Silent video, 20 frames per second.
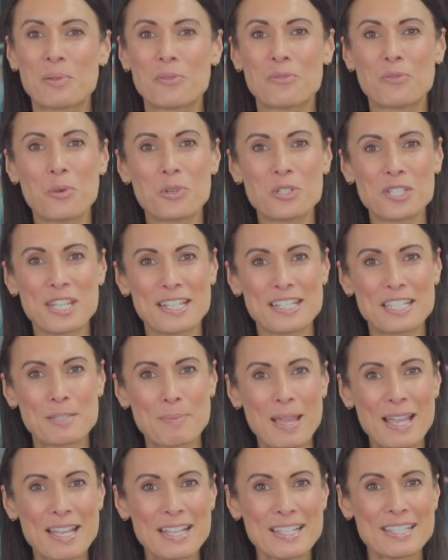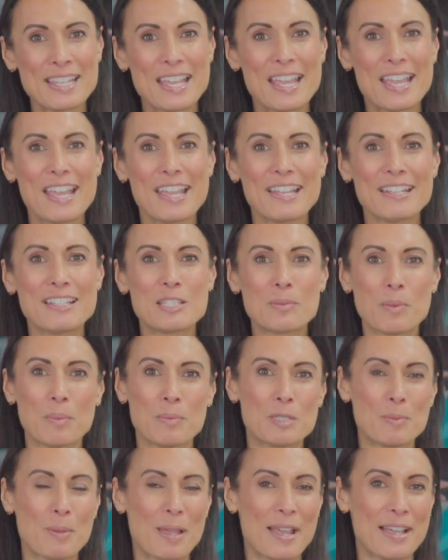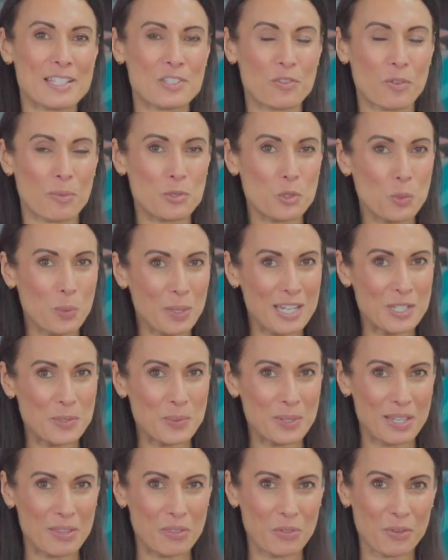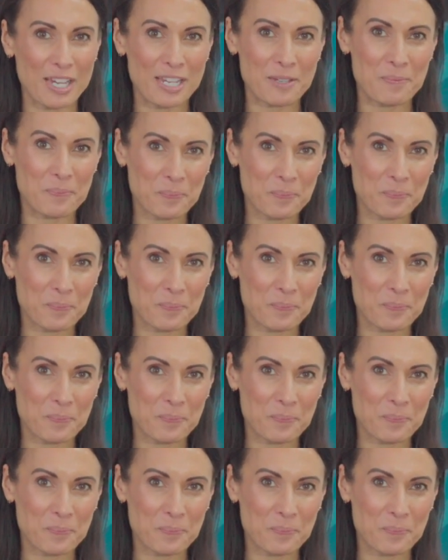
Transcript: on Vortex Spas and Swim Spas from 2023.